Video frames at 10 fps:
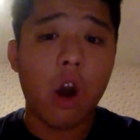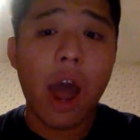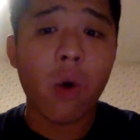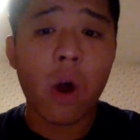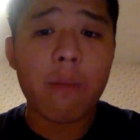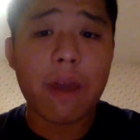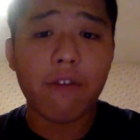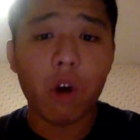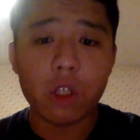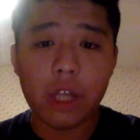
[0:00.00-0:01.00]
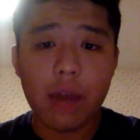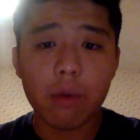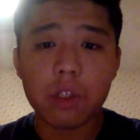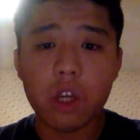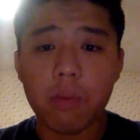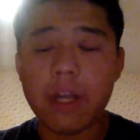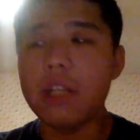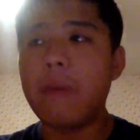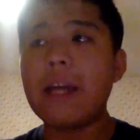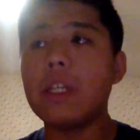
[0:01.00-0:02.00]
I don't want to make false labels here, but he's
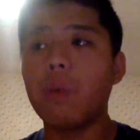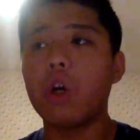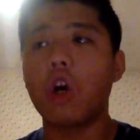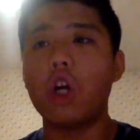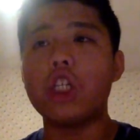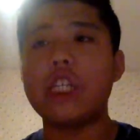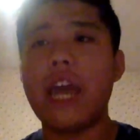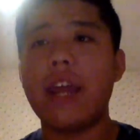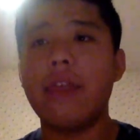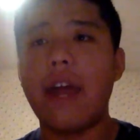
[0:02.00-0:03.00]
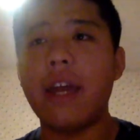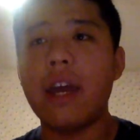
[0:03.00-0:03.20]
basically regurgitating like